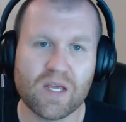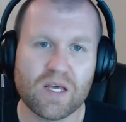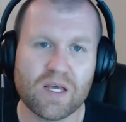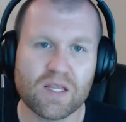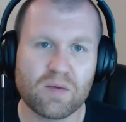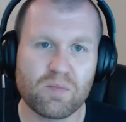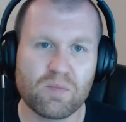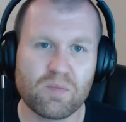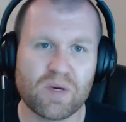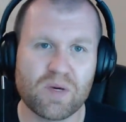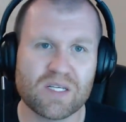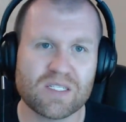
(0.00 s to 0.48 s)

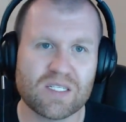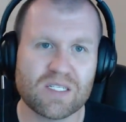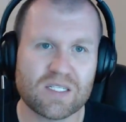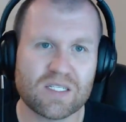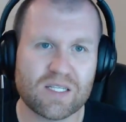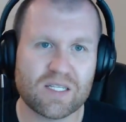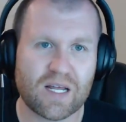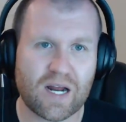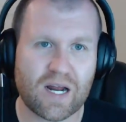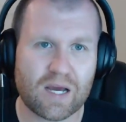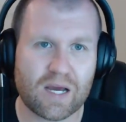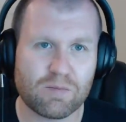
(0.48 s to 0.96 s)
The business
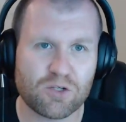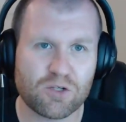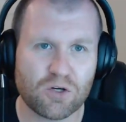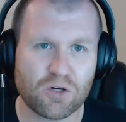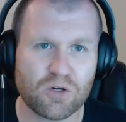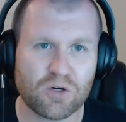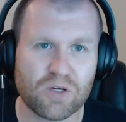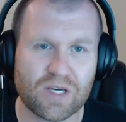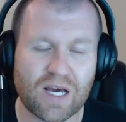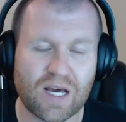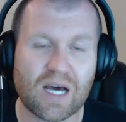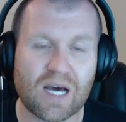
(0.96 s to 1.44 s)
that I'm
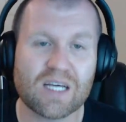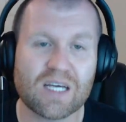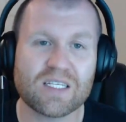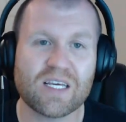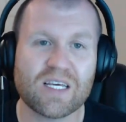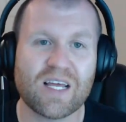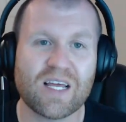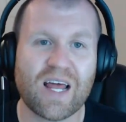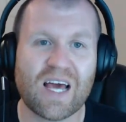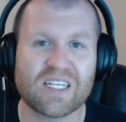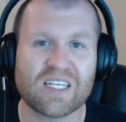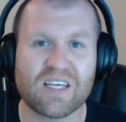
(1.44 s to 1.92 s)
showing you guys,
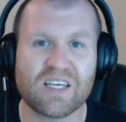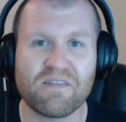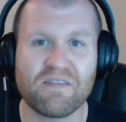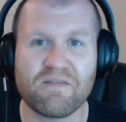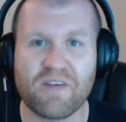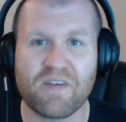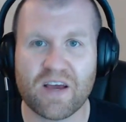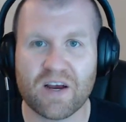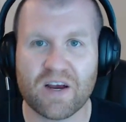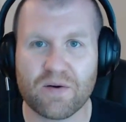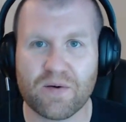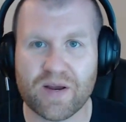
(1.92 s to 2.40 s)
it has a
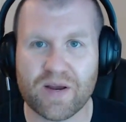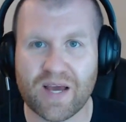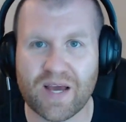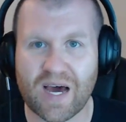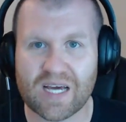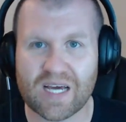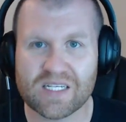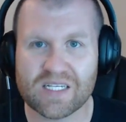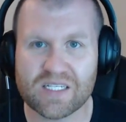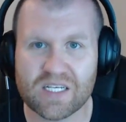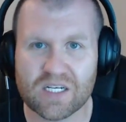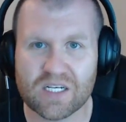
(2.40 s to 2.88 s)
very
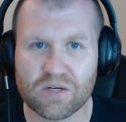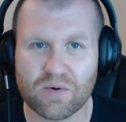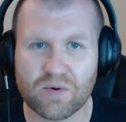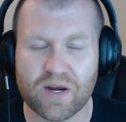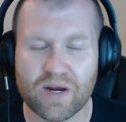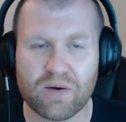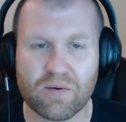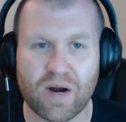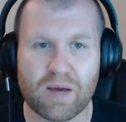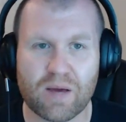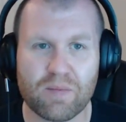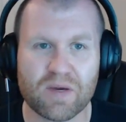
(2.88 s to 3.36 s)
high stick
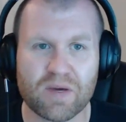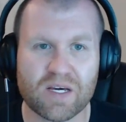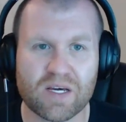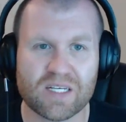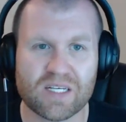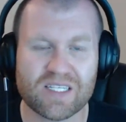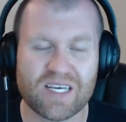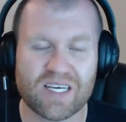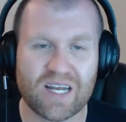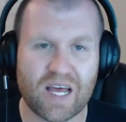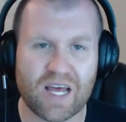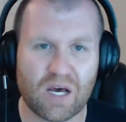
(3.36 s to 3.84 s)
rate, right?
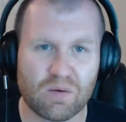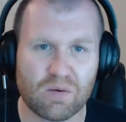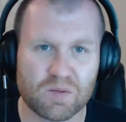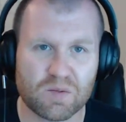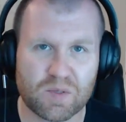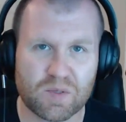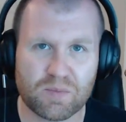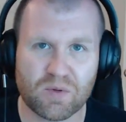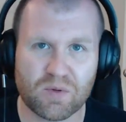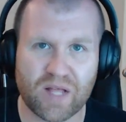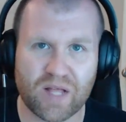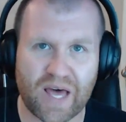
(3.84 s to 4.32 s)
Because it helps
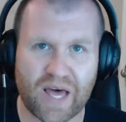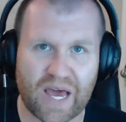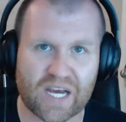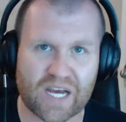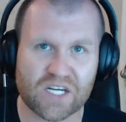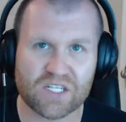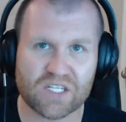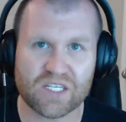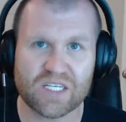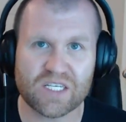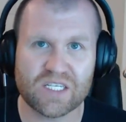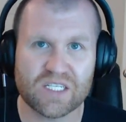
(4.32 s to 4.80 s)
people
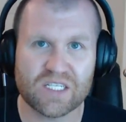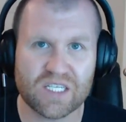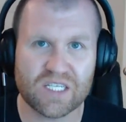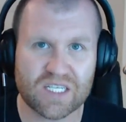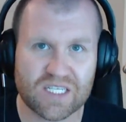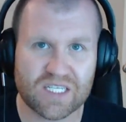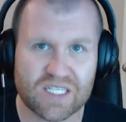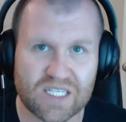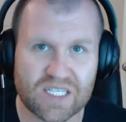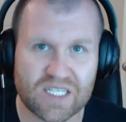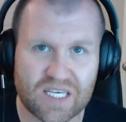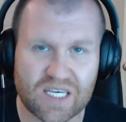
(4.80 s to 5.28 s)
actually
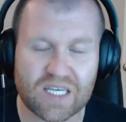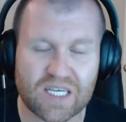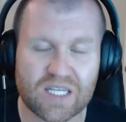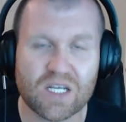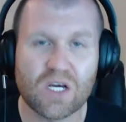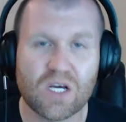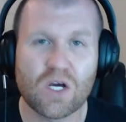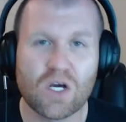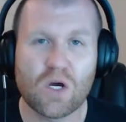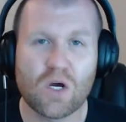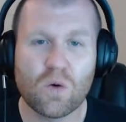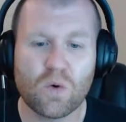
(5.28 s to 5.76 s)
succeed
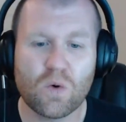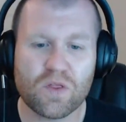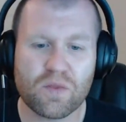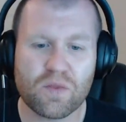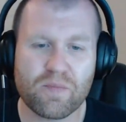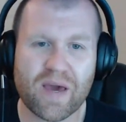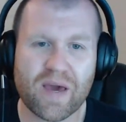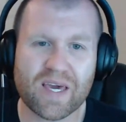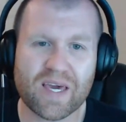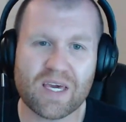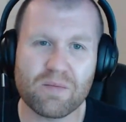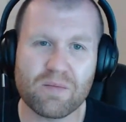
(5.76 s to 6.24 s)
with
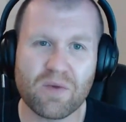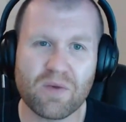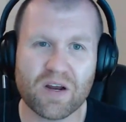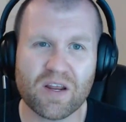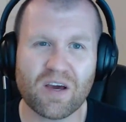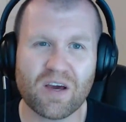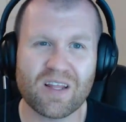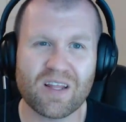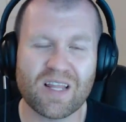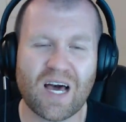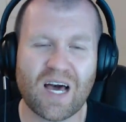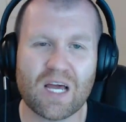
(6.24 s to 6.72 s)
making
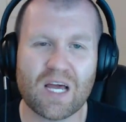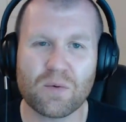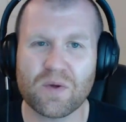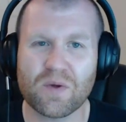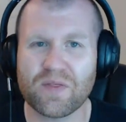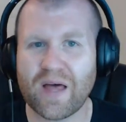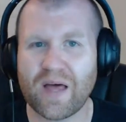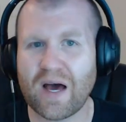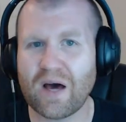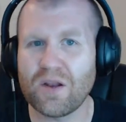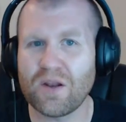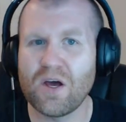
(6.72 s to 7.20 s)
money online
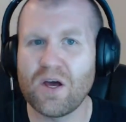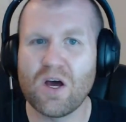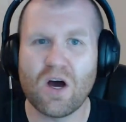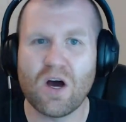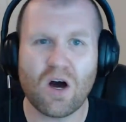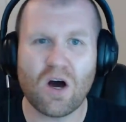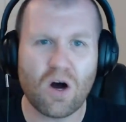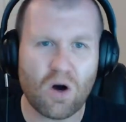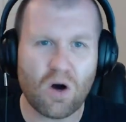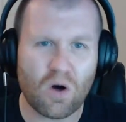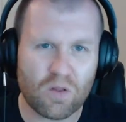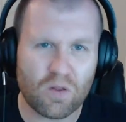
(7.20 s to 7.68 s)
without
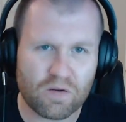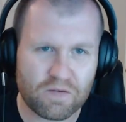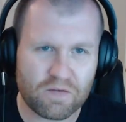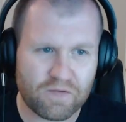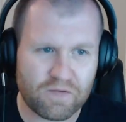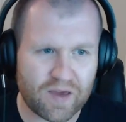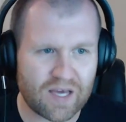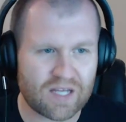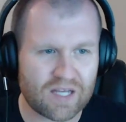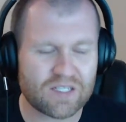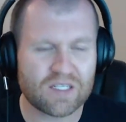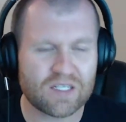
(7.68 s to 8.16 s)
all the
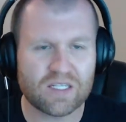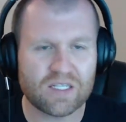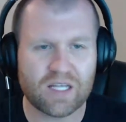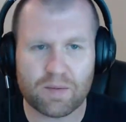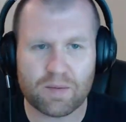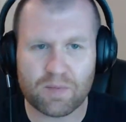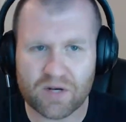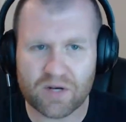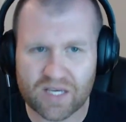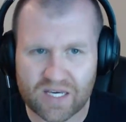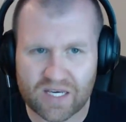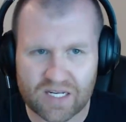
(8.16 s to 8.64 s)
fancy
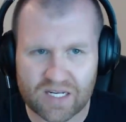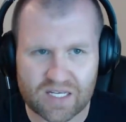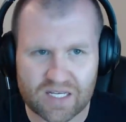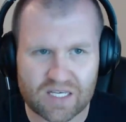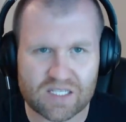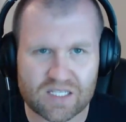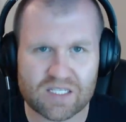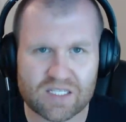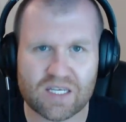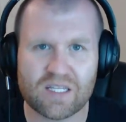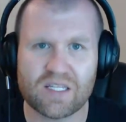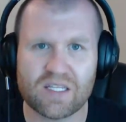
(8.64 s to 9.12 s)

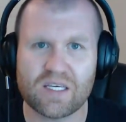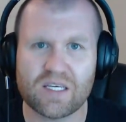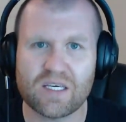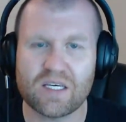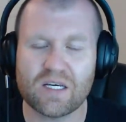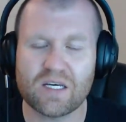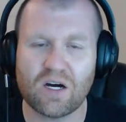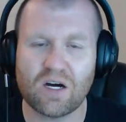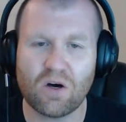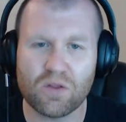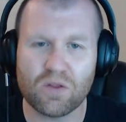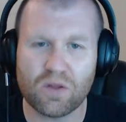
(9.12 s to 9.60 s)
Lamborghinis and
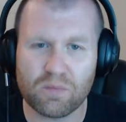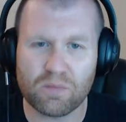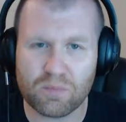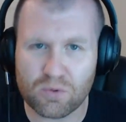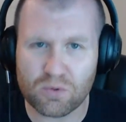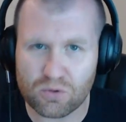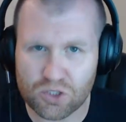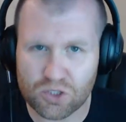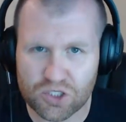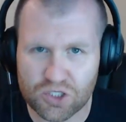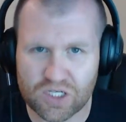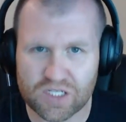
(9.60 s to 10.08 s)
the all the
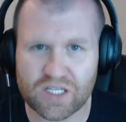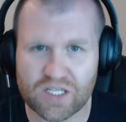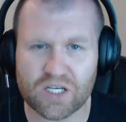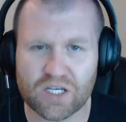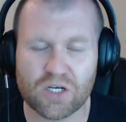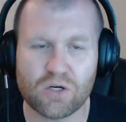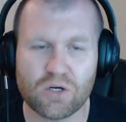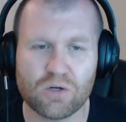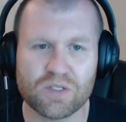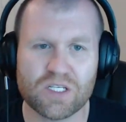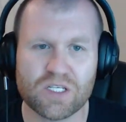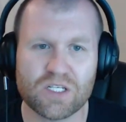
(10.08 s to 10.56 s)
bullshit that
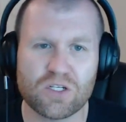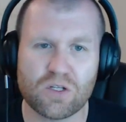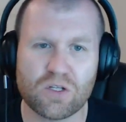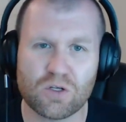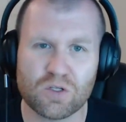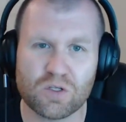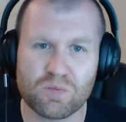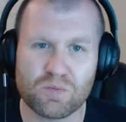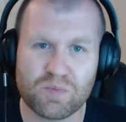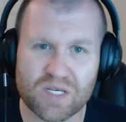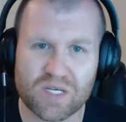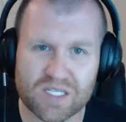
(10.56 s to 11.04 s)
goes into
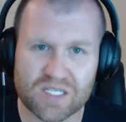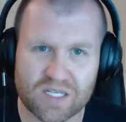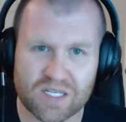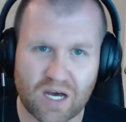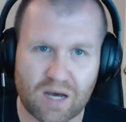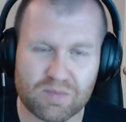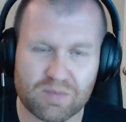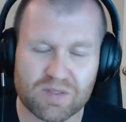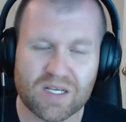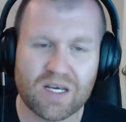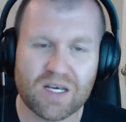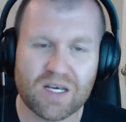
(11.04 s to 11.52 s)
those biz
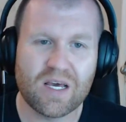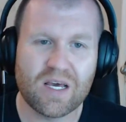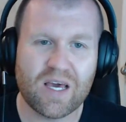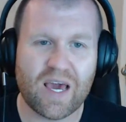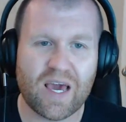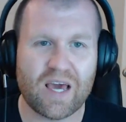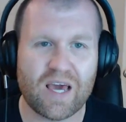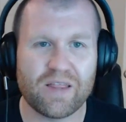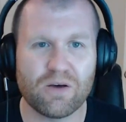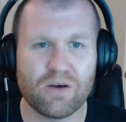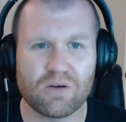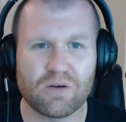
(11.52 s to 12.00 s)
ops
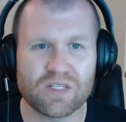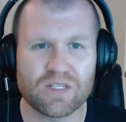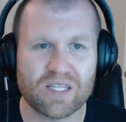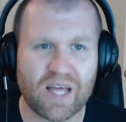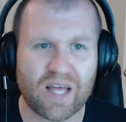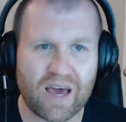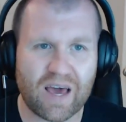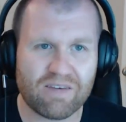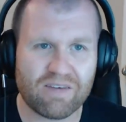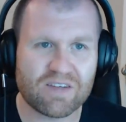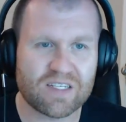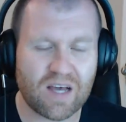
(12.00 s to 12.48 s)
and those
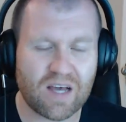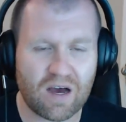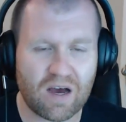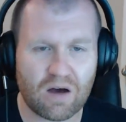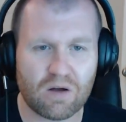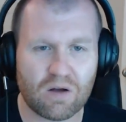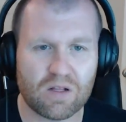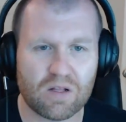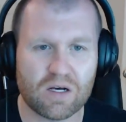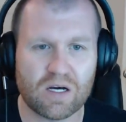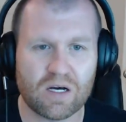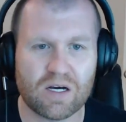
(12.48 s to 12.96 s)

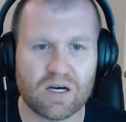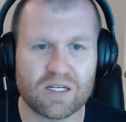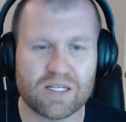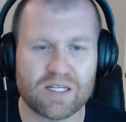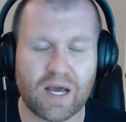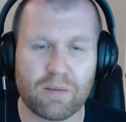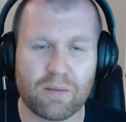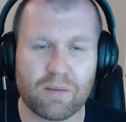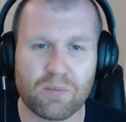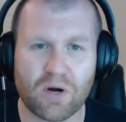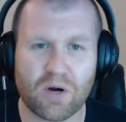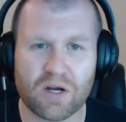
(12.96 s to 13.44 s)
lifestyle uh,
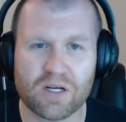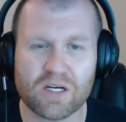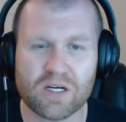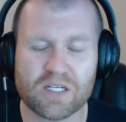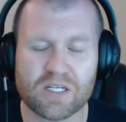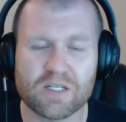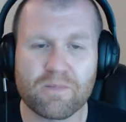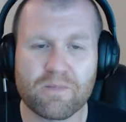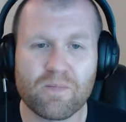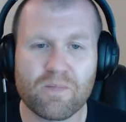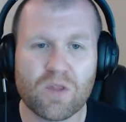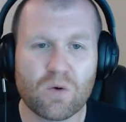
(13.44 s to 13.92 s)
type
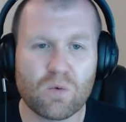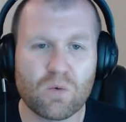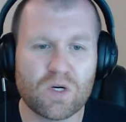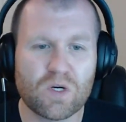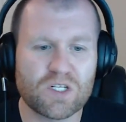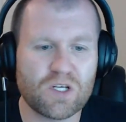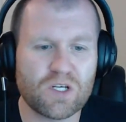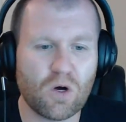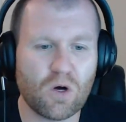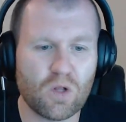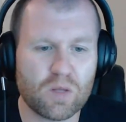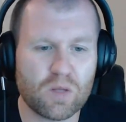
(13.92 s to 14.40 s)
products,
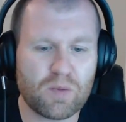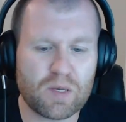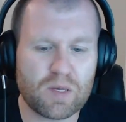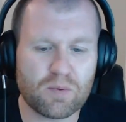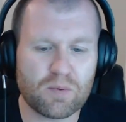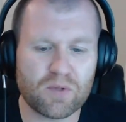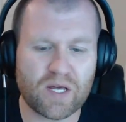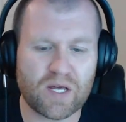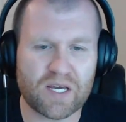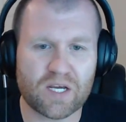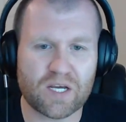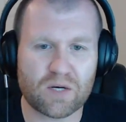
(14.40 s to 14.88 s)
which the only
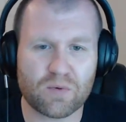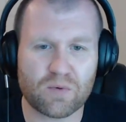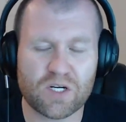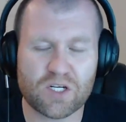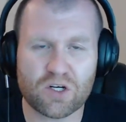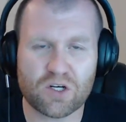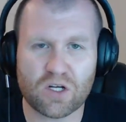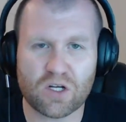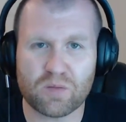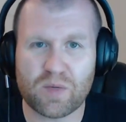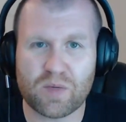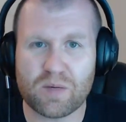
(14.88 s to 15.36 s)
people that get
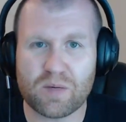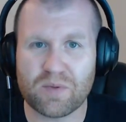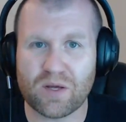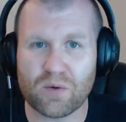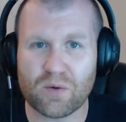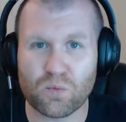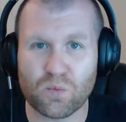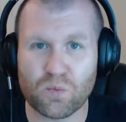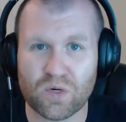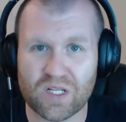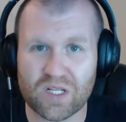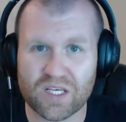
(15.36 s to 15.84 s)
rich are the people
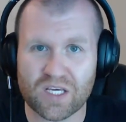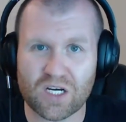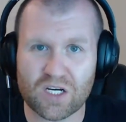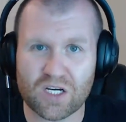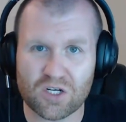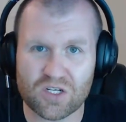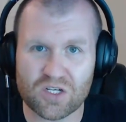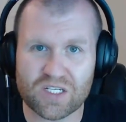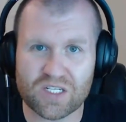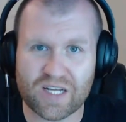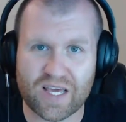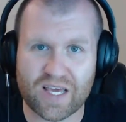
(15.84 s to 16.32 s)
that really
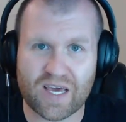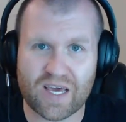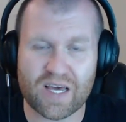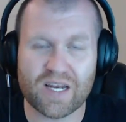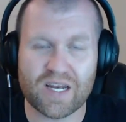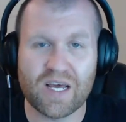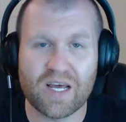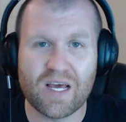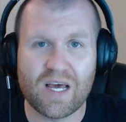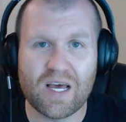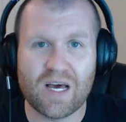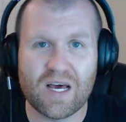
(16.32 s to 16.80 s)

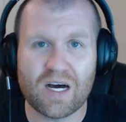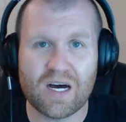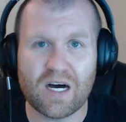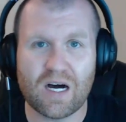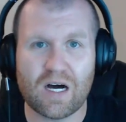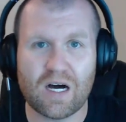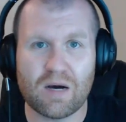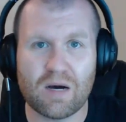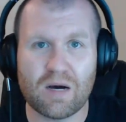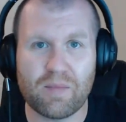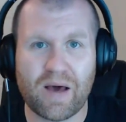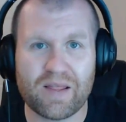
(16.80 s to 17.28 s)
understand
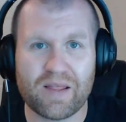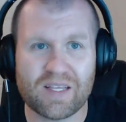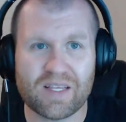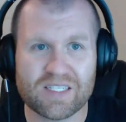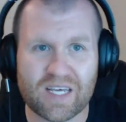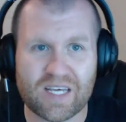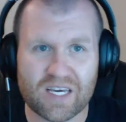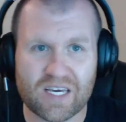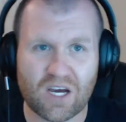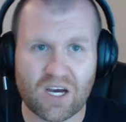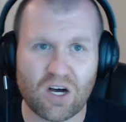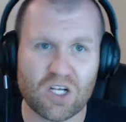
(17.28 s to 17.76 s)
um, the
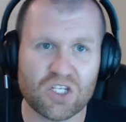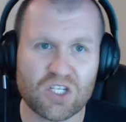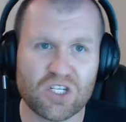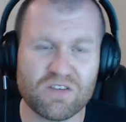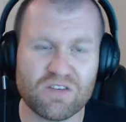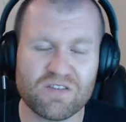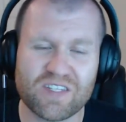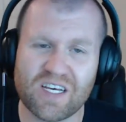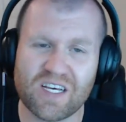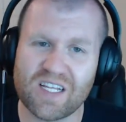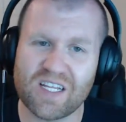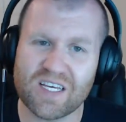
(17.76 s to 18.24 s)
psychology
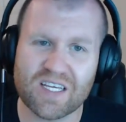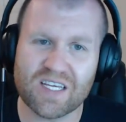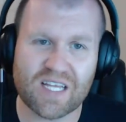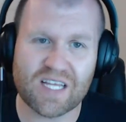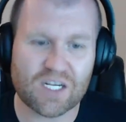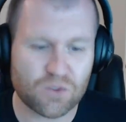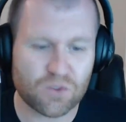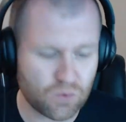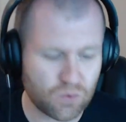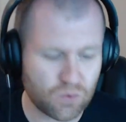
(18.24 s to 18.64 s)
of selling, and that's